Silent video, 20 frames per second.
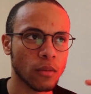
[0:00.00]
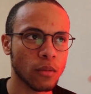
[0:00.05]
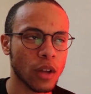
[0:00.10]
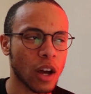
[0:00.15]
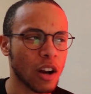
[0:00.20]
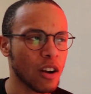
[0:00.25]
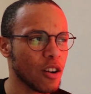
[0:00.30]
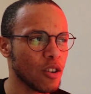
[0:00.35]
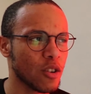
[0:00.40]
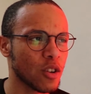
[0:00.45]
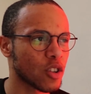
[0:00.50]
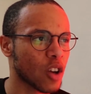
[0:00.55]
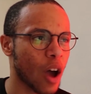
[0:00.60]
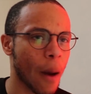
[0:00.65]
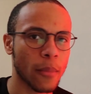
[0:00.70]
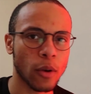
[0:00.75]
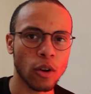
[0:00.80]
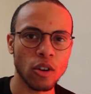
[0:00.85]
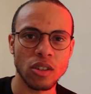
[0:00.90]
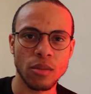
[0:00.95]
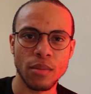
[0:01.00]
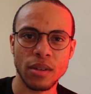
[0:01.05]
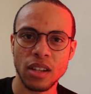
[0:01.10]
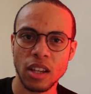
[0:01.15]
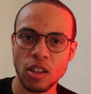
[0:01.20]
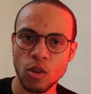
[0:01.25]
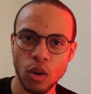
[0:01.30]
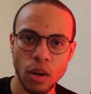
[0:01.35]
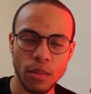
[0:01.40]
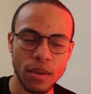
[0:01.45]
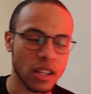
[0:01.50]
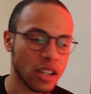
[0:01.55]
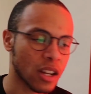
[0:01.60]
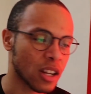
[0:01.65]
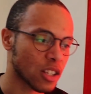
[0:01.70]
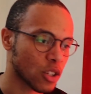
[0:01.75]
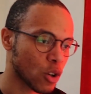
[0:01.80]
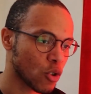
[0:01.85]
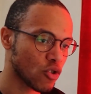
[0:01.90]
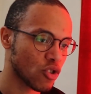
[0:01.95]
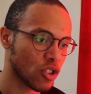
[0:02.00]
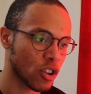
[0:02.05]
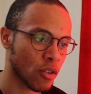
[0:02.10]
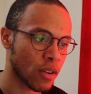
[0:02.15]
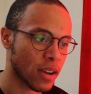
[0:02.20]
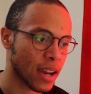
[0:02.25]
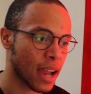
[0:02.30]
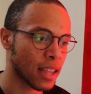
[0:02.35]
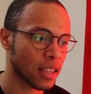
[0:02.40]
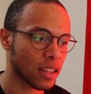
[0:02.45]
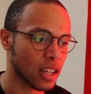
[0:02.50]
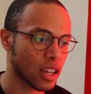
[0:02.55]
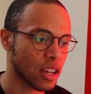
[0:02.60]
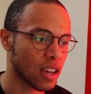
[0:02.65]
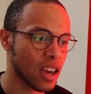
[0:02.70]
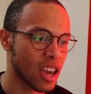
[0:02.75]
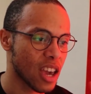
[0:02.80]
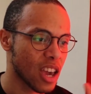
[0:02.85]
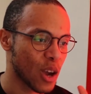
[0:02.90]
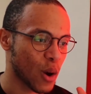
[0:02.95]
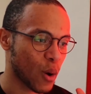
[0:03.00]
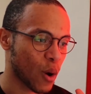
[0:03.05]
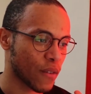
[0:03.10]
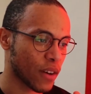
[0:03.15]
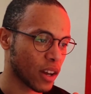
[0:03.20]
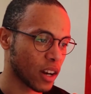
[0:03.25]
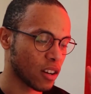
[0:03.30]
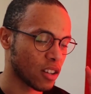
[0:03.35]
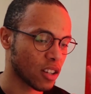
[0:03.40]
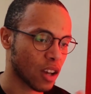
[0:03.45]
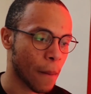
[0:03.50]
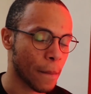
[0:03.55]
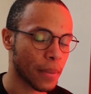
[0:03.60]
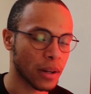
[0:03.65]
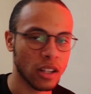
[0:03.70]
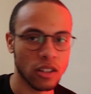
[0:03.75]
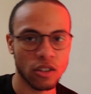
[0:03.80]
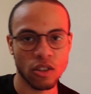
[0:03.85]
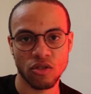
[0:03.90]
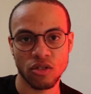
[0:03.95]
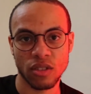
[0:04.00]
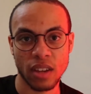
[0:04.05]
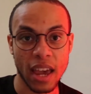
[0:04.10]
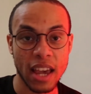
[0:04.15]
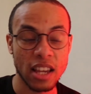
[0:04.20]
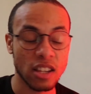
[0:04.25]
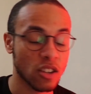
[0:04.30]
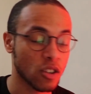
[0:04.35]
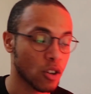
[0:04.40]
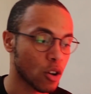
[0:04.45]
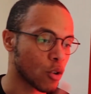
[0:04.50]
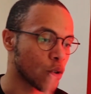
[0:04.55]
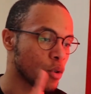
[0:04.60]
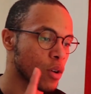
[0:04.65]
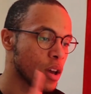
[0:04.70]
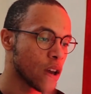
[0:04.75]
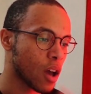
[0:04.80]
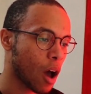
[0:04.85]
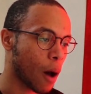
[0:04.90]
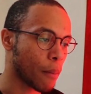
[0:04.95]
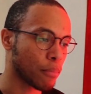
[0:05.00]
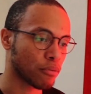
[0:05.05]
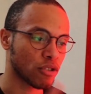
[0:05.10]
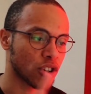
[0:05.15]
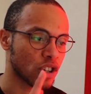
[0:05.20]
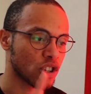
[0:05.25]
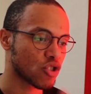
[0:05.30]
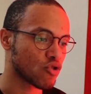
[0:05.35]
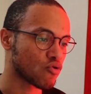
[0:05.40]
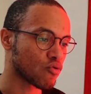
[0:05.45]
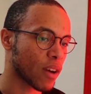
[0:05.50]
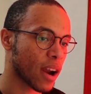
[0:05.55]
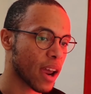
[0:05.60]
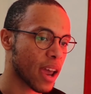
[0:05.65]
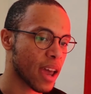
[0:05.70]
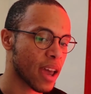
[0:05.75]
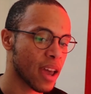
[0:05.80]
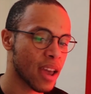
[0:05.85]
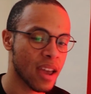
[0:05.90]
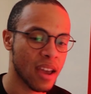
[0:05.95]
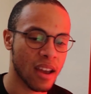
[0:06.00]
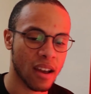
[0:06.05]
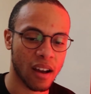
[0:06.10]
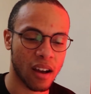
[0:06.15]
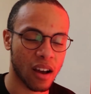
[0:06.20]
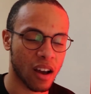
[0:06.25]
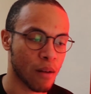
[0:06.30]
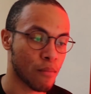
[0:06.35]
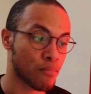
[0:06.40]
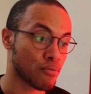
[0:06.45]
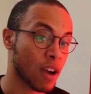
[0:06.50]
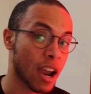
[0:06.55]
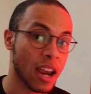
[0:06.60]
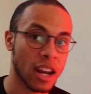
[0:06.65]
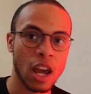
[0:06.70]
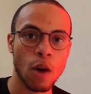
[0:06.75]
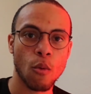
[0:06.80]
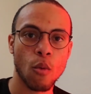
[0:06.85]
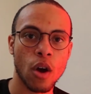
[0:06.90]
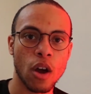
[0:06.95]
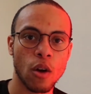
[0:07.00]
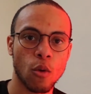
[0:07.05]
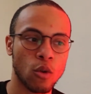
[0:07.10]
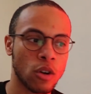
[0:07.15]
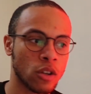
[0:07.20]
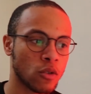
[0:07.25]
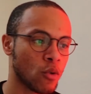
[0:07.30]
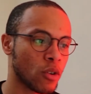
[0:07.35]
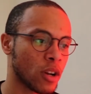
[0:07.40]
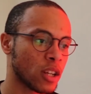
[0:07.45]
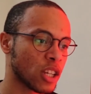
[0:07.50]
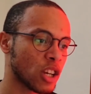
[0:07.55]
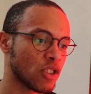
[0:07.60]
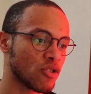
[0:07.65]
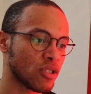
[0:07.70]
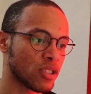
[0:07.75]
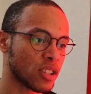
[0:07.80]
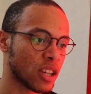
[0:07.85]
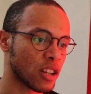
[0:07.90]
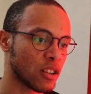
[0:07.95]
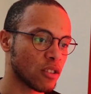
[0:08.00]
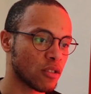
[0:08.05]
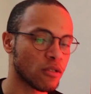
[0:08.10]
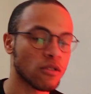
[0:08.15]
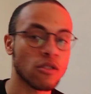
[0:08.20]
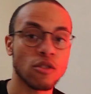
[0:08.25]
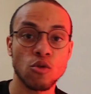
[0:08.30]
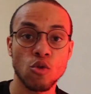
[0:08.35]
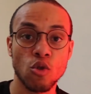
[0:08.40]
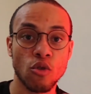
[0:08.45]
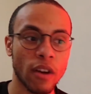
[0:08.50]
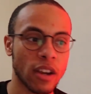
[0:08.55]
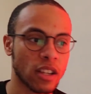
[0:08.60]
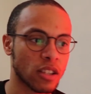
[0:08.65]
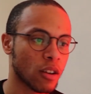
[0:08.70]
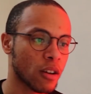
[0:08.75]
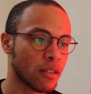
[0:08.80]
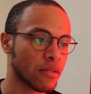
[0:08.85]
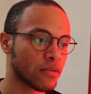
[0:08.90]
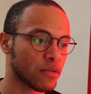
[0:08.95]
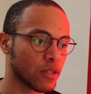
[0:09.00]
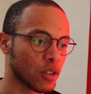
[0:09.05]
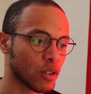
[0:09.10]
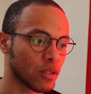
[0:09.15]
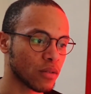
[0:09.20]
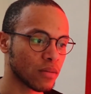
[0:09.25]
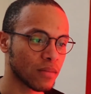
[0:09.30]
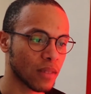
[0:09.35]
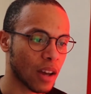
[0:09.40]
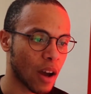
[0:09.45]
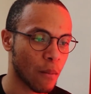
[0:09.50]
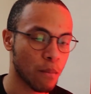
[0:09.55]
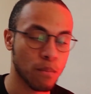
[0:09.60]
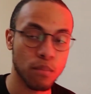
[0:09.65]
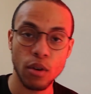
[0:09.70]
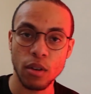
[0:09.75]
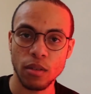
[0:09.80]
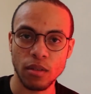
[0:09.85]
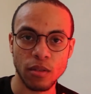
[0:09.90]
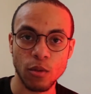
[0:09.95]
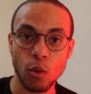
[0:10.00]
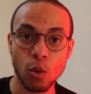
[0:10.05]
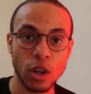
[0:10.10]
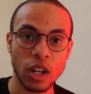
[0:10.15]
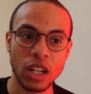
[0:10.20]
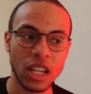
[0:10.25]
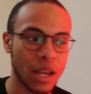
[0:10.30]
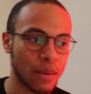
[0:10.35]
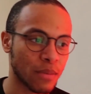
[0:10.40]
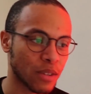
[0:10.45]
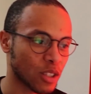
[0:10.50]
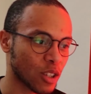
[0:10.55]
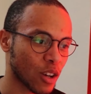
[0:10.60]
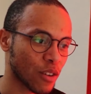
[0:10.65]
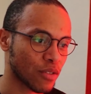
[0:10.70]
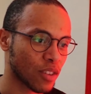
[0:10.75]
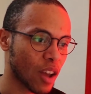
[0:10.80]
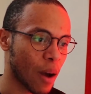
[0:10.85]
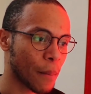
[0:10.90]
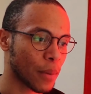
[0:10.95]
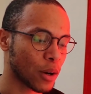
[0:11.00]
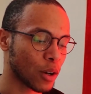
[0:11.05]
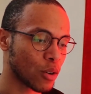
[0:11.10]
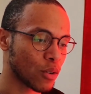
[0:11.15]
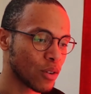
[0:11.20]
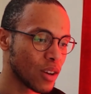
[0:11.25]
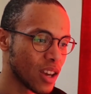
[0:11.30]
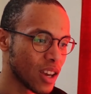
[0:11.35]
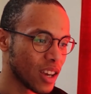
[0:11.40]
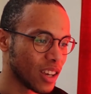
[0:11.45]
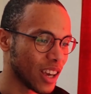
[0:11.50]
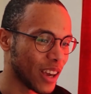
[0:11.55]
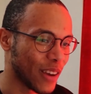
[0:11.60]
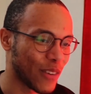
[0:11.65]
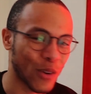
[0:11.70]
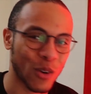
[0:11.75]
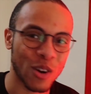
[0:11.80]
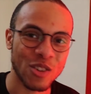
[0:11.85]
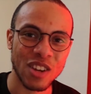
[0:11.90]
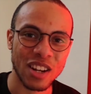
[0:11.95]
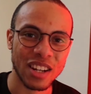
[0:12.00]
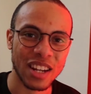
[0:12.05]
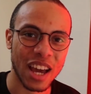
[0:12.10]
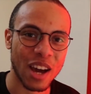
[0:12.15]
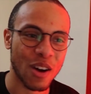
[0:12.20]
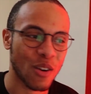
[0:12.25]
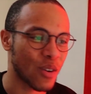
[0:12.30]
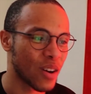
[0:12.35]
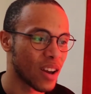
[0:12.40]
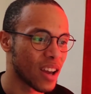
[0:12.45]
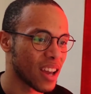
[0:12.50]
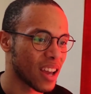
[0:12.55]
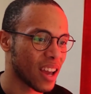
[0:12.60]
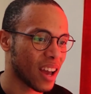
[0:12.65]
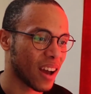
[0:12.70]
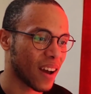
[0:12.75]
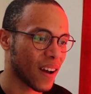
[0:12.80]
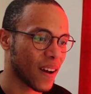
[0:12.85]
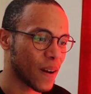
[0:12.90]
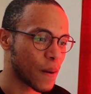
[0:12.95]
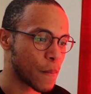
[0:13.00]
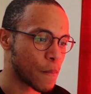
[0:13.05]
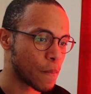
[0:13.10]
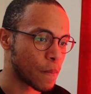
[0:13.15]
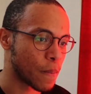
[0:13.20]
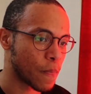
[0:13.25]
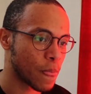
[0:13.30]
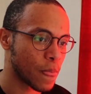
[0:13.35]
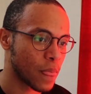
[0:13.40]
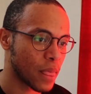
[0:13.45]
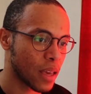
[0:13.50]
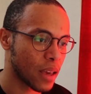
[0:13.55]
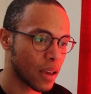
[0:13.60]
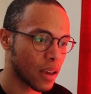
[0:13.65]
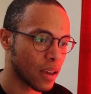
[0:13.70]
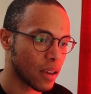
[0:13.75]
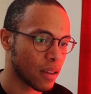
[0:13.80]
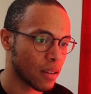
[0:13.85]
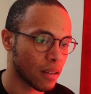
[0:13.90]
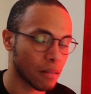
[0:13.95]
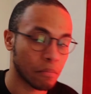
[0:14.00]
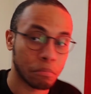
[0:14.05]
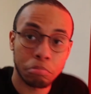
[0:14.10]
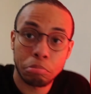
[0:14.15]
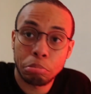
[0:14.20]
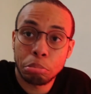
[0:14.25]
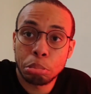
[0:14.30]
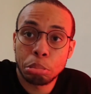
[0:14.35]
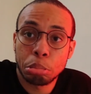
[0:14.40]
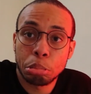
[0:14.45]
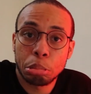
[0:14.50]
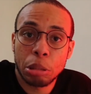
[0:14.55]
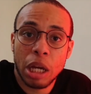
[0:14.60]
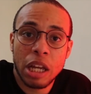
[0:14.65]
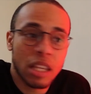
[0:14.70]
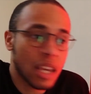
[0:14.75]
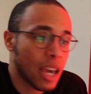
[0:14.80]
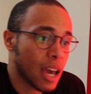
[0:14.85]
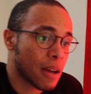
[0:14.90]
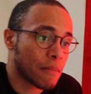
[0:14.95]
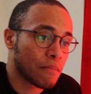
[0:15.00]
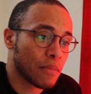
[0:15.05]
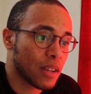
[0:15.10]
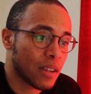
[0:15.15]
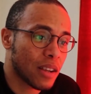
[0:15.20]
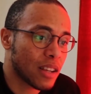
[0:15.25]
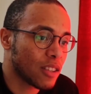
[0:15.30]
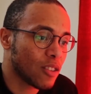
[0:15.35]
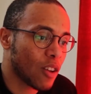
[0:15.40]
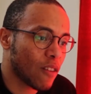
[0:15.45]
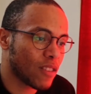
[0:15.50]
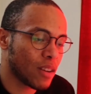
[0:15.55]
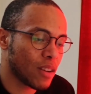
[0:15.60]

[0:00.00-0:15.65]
I don't know the terminology, but it's like you want to be an associate or a candidate with any of these companies, such as like SEO, Upreach, Rare, Bright Network, all these organizations that just do great stuff. You know, I'll put all the names and stuff down below if you want to check that out. And yeah, there's not